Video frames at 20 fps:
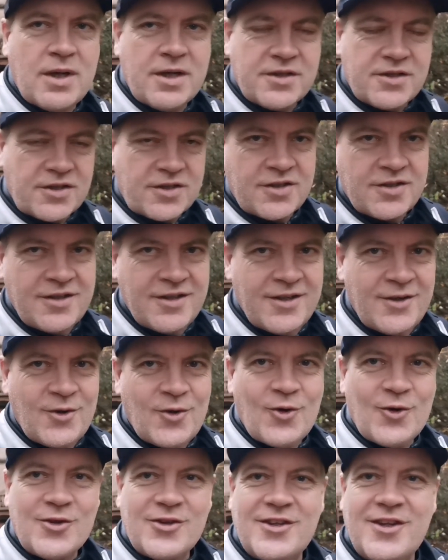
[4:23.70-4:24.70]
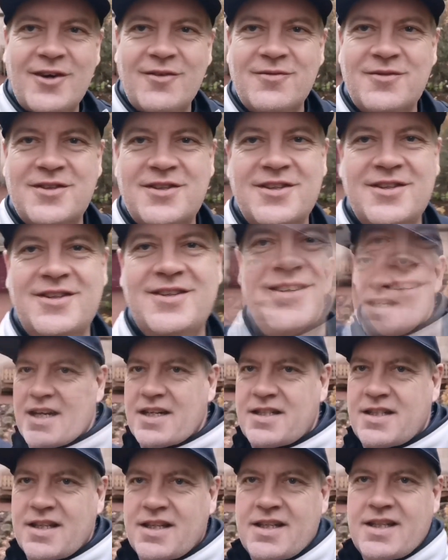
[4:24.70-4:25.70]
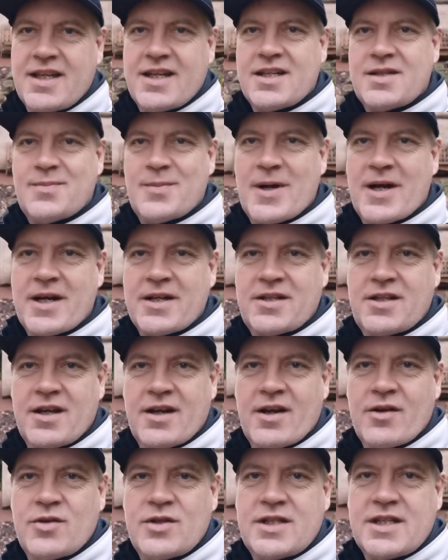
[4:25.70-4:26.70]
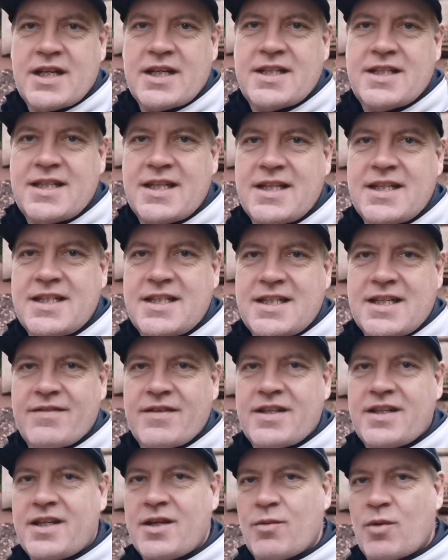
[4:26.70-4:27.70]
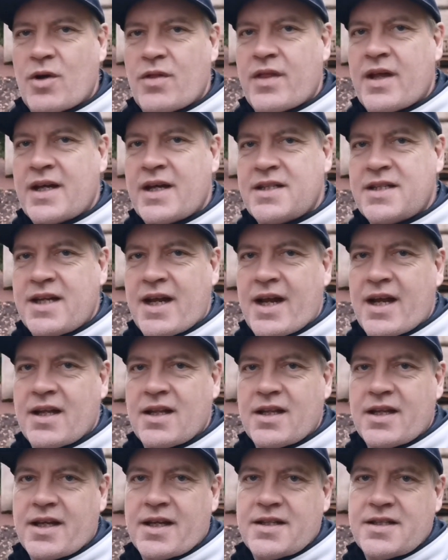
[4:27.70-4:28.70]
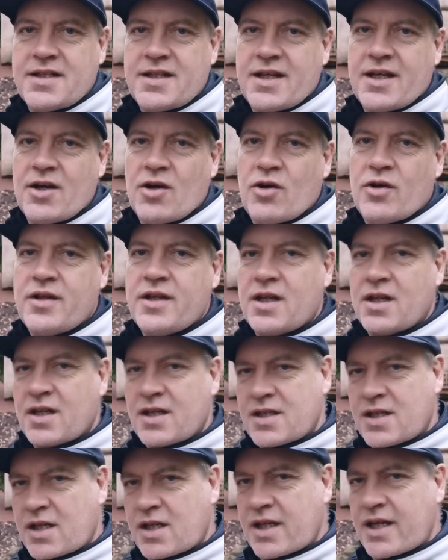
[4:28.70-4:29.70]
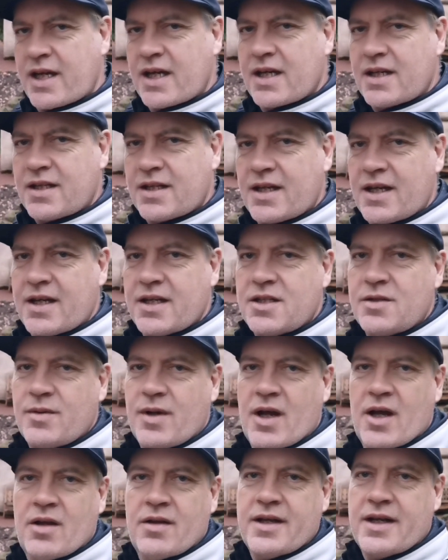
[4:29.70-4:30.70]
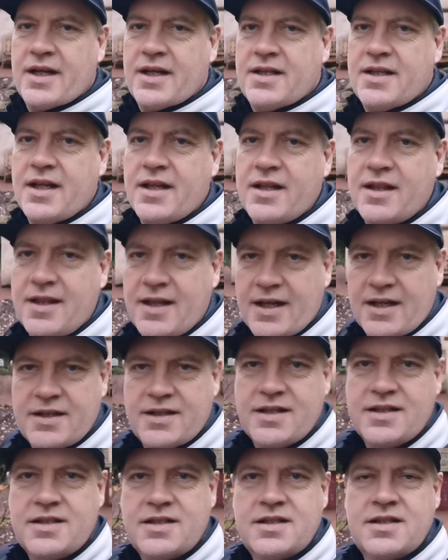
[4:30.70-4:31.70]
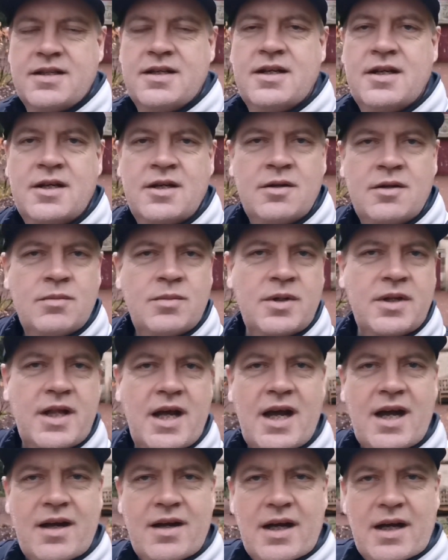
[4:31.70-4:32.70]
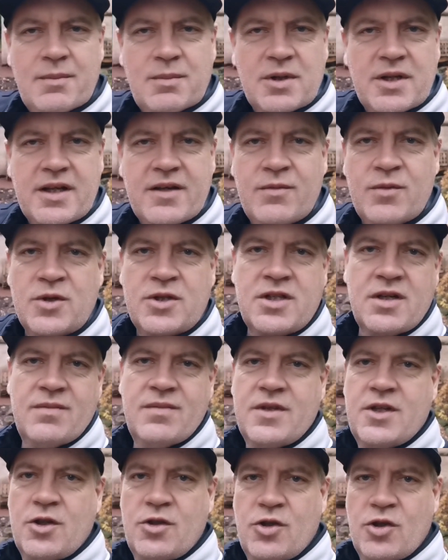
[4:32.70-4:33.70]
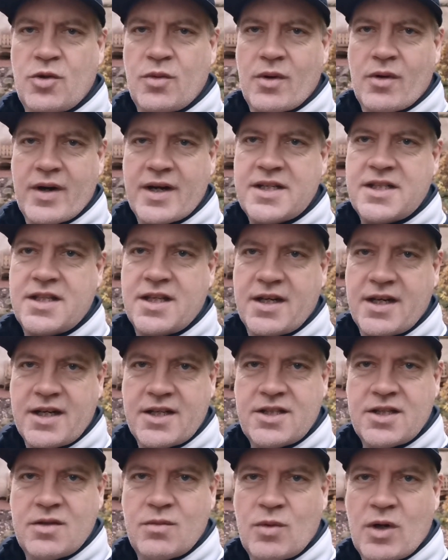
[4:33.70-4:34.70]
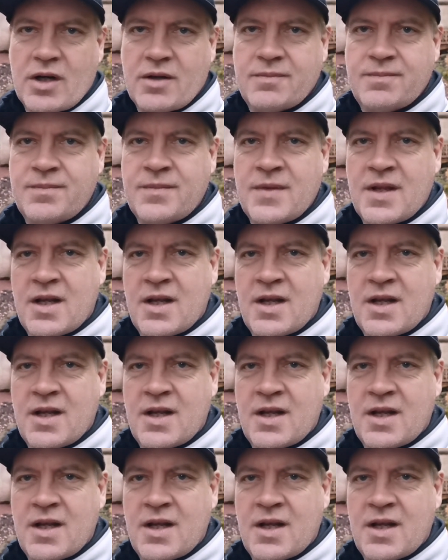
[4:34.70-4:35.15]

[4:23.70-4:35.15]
birds or doves. This actually dates back to around 1671. That's the earliest date on there. There's a later date as well in the 1830s, but that I believe was something to do with restoration work.